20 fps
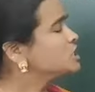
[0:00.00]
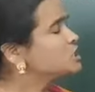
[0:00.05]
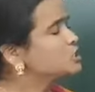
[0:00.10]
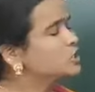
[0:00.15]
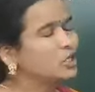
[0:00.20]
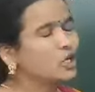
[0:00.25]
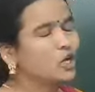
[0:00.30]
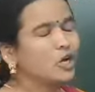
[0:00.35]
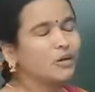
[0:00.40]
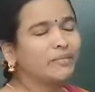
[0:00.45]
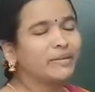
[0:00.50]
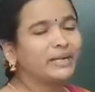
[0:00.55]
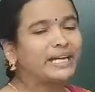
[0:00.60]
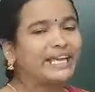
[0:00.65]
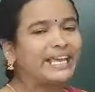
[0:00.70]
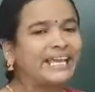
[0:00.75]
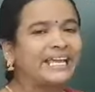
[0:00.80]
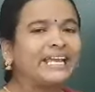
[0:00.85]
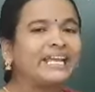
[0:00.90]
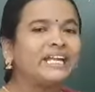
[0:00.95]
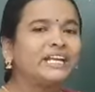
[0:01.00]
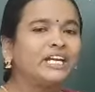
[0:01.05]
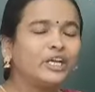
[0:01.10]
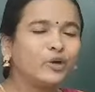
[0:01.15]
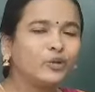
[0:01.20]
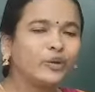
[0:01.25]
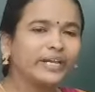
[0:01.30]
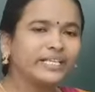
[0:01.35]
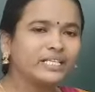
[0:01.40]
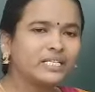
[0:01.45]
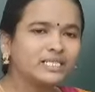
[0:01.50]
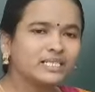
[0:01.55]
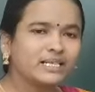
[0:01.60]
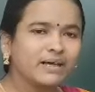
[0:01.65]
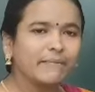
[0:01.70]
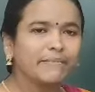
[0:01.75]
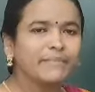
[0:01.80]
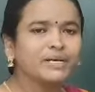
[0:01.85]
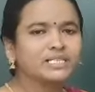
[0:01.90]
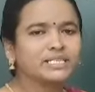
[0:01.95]
So normally during the
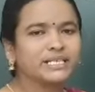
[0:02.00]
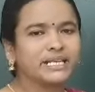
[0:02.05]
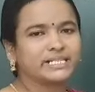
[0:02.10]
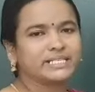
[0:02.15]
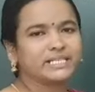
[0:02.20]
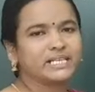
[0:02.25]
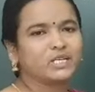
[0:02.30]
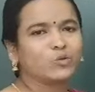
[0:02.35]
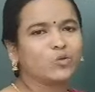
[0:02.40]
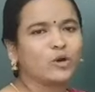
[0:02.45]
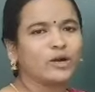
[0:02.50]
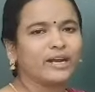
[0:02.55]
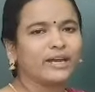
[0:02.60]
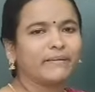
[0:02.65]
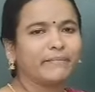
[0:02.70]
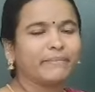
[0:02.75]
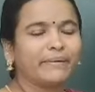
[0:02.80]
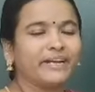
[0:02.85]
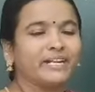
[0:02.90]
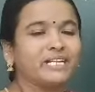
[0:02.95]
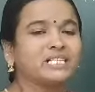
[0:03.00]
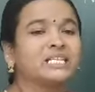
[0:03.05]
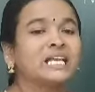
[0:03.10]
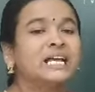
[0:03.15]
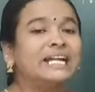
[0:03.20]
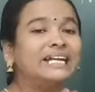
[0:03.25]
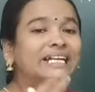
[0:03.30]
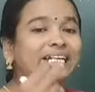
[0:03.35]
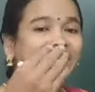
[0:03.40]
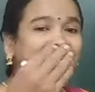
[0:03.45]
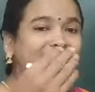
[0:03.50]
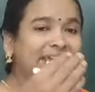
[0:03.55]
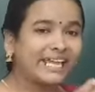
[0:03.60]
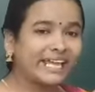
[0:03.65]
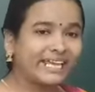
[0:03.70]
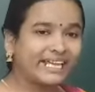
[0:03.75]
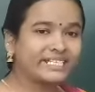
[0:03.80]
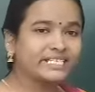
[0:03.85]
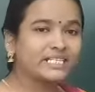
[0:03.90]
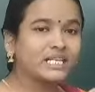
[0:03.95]
summer season, what happens?
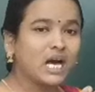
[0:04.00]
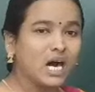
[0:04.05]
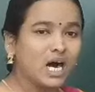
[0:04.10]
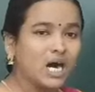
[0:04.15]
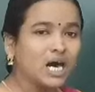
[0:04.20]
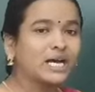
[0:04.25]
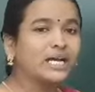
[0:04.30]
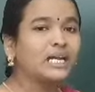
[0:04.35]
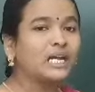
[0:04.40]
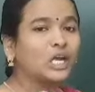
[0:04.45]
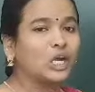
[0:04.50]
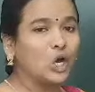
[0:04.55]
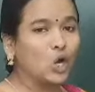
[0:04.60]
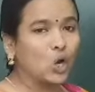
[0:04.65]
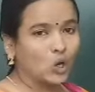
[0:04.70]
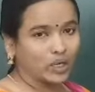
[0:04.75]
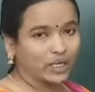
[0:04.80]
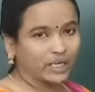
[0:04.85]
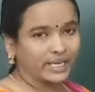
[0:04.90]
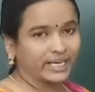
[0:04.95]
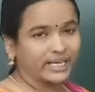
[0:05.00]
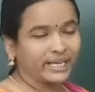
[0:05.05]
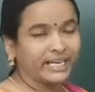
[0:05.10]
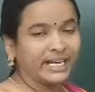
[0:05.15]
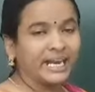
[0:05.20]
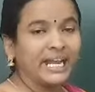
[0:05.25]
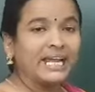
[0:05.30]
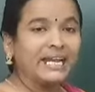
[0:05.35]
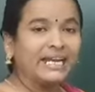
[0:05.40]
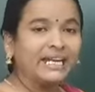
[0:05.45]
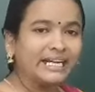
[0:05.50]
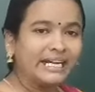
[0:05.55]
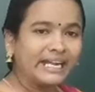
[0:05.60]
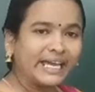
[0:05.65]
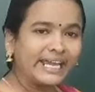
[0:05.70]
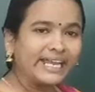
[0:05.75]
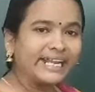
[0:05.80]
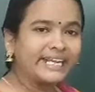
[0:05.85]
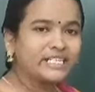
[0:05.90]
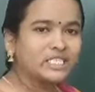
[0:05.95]
Days are longer,
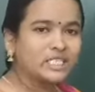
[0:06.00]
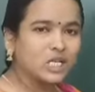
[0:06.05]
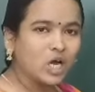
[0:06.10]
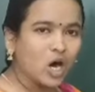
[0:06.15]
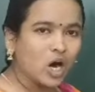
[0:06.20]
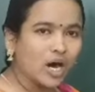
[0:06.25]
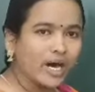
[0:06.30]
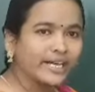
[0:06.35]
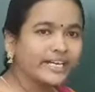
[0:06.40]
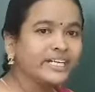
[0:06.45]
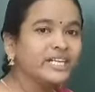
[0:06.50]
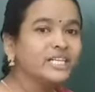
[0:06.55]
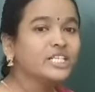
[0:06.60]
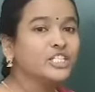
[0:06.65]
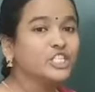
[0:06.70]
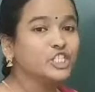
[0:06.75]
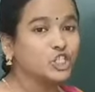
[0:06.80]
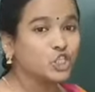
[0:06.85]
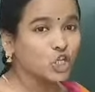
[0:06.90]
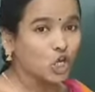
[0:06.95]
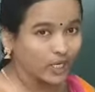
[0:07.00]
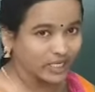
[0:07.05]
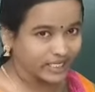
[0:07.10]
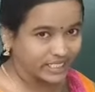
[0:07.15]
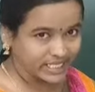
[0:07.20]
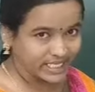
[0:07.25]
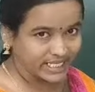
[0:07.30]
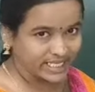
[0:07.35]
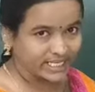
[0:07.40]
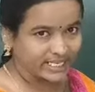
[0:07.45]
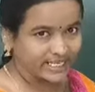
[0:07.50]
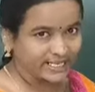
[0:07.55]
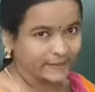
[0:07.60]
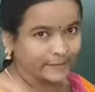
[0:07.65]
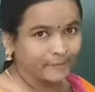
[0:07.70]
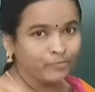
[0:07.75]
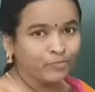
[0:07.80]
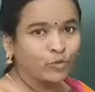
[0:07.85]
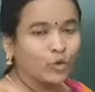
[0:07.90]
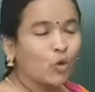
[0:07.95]
nights are
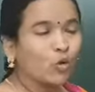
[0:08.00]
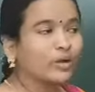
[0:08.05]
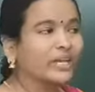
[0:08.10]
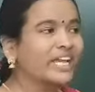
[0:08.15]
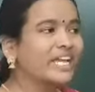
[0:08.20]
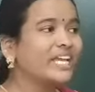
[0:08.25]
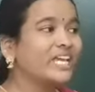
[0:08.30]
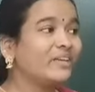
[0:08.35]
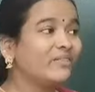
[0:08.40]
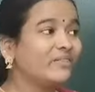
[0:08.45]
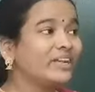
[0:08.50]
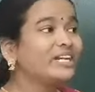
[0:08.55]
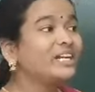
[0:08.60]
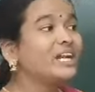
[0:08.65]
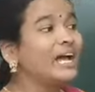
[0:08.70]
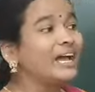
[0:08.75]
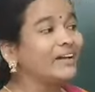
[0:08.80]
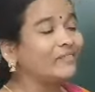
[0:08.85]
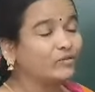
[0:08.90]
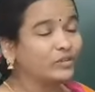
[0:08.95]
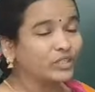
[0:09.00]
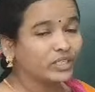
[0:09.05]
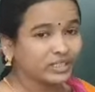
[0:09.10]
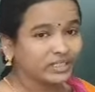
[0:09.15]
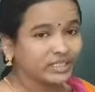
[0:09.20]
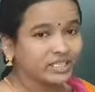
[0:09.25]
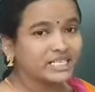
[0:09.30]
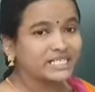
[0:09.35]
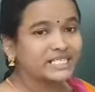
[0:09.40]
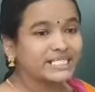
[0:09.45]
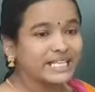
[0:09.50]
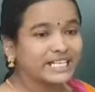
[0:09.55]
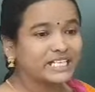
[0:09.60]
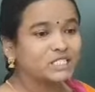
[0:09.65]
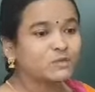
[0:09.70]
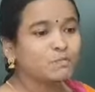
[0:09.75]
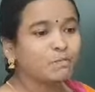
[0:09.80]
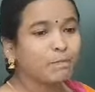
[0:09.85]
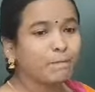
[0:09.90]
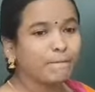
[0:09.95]
shorter. Okay, even after the
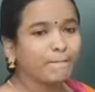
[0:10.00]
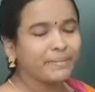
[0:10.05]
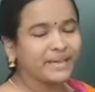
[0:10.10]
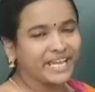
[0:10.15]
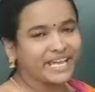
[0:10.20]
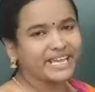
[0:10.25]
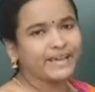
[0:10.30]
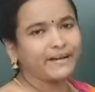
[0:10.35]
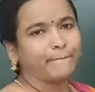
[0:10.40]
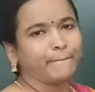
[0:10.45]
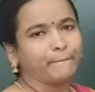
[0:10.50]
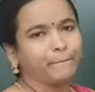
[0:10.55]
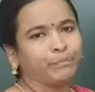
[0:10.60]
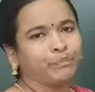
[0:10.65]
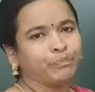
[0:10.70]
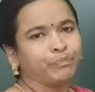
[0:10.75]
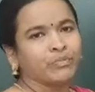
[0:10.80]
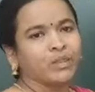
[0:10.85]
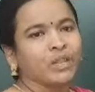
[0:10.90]
6 p.m.